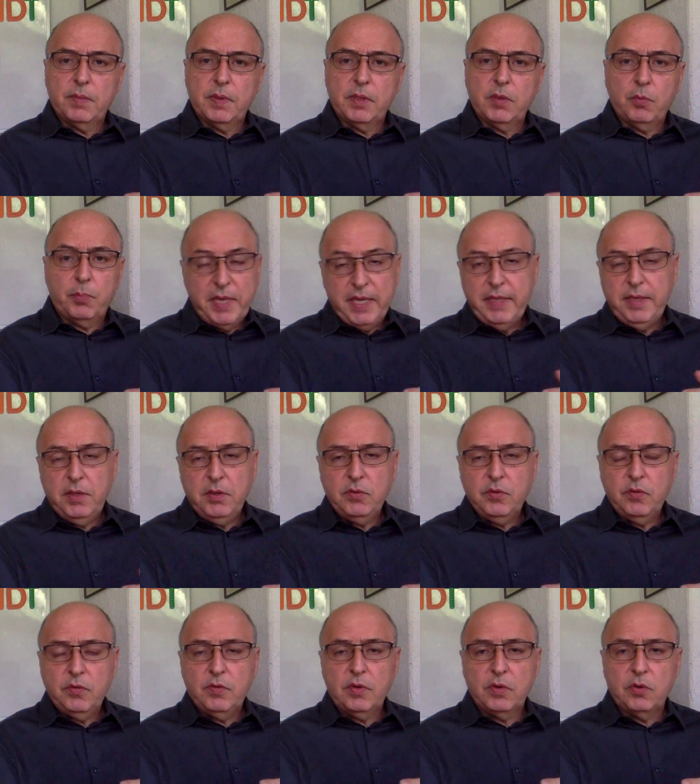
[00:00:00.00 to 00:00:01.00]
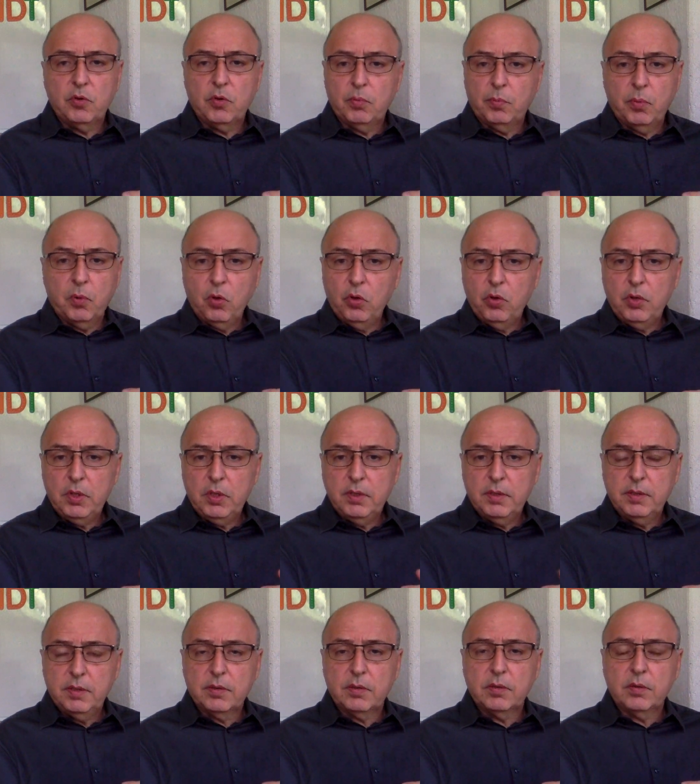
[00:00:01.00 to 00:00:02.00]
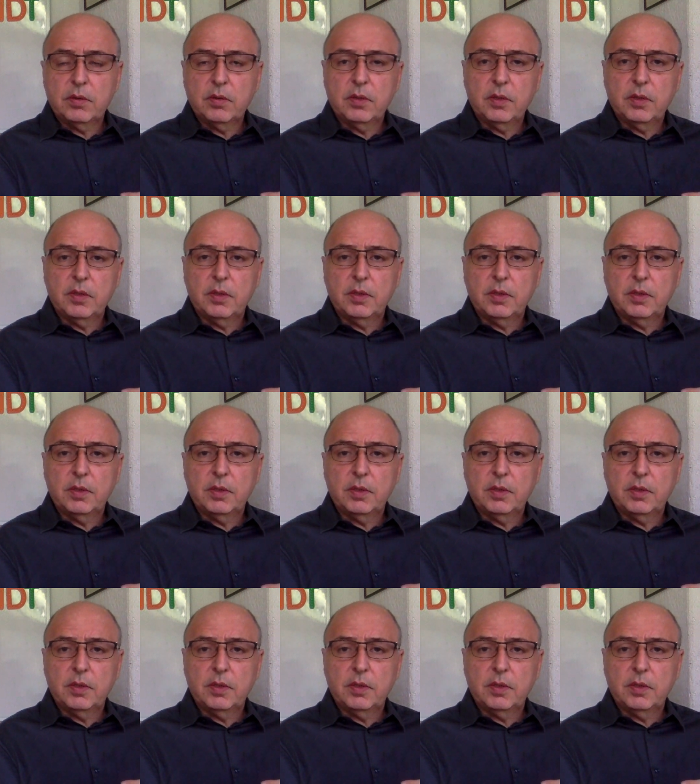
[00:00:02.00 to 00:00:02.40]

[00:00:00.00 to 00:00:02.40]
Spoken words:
opinions in your board or